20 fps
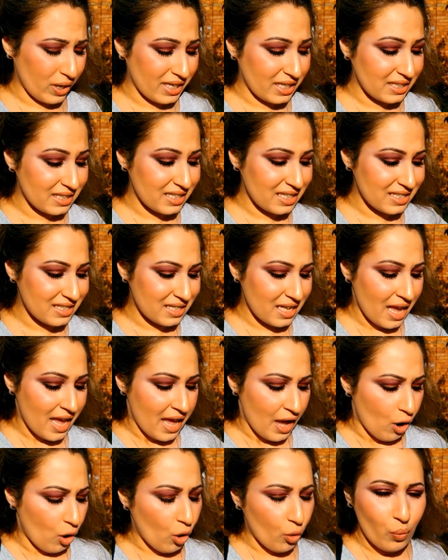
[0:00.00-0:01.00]
when
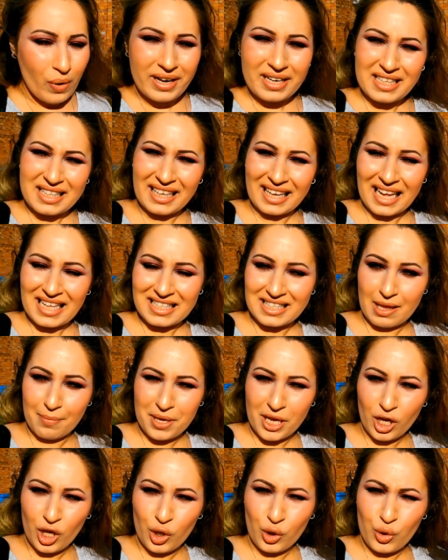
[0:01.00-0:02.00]
it gets a
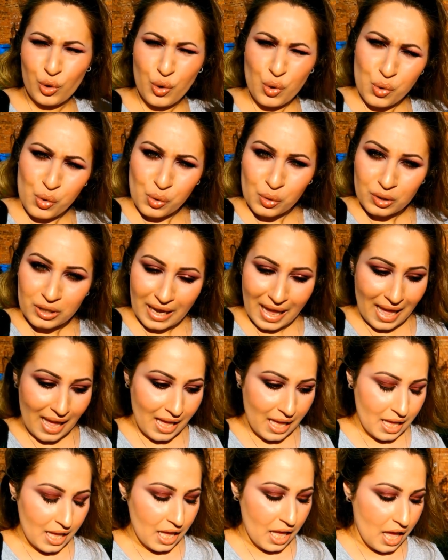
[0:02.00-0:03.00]
bit cooler,
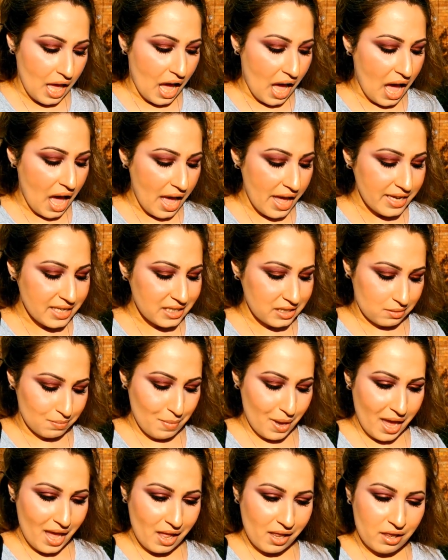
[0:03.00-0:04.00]
I
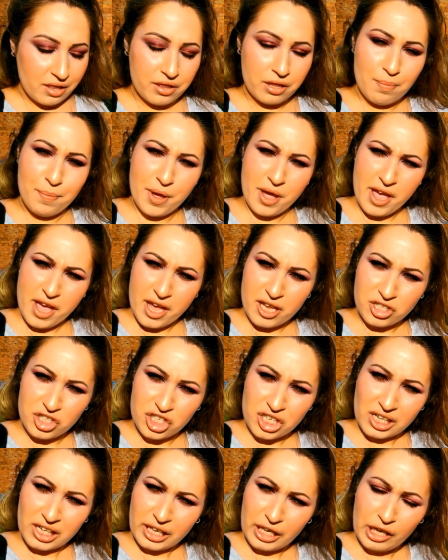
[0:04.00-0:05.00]
smell the
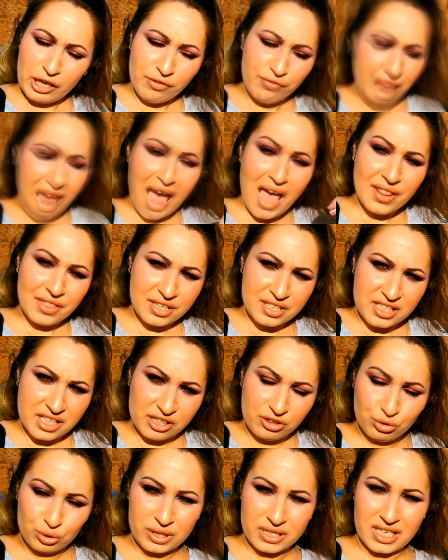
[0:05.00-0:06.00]
birch leaf and the
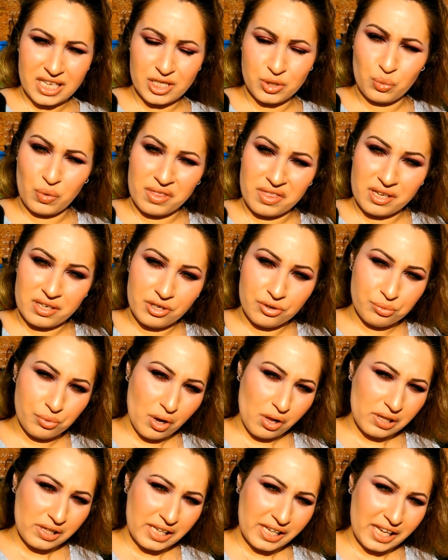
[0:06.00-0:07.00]
citruses with the
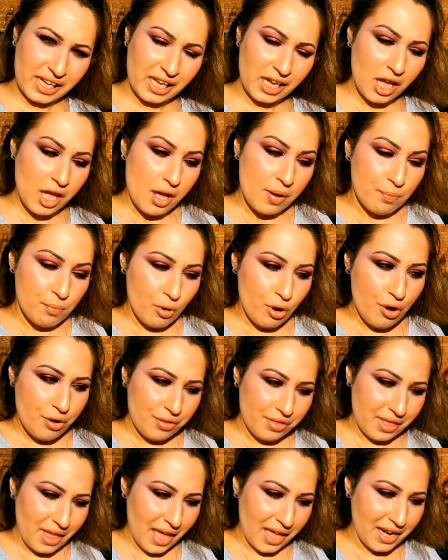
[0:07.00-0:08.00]
neroli
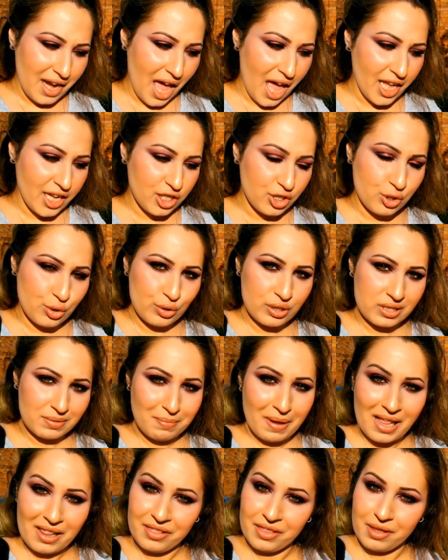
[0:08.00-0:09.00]
more than I do
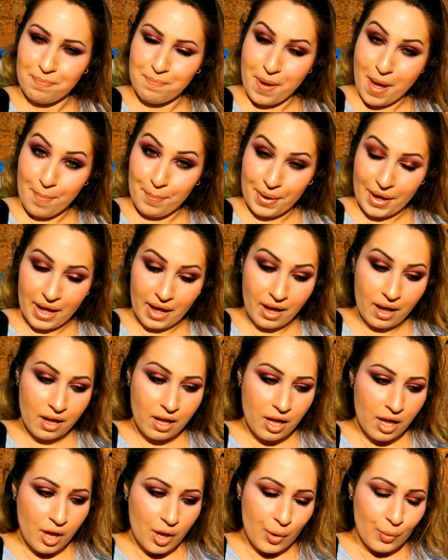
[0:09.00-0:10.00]
smell the pepper.
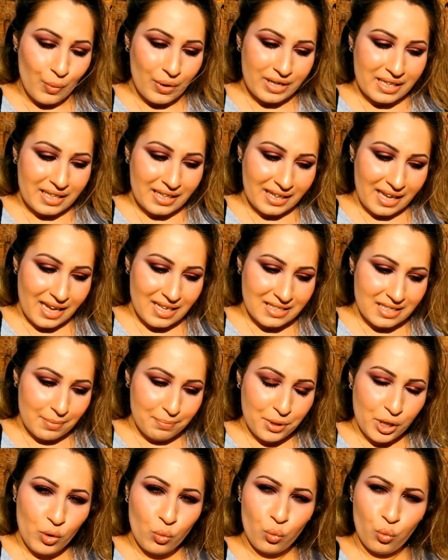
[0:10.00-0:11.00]
When it gets a
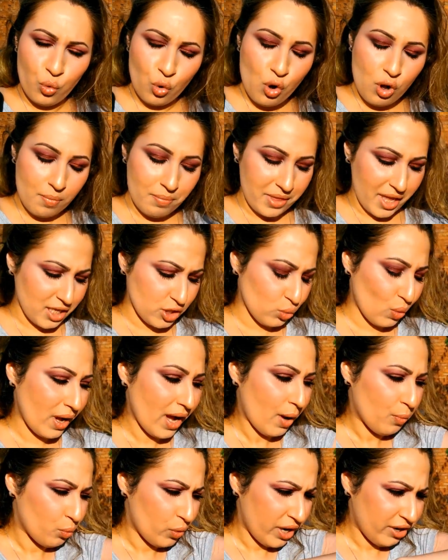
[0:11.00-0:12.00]
bit warm, that's why
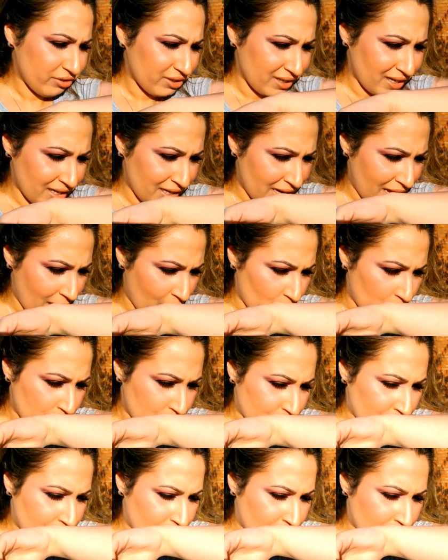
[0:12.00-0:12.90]
I'm wearing it now,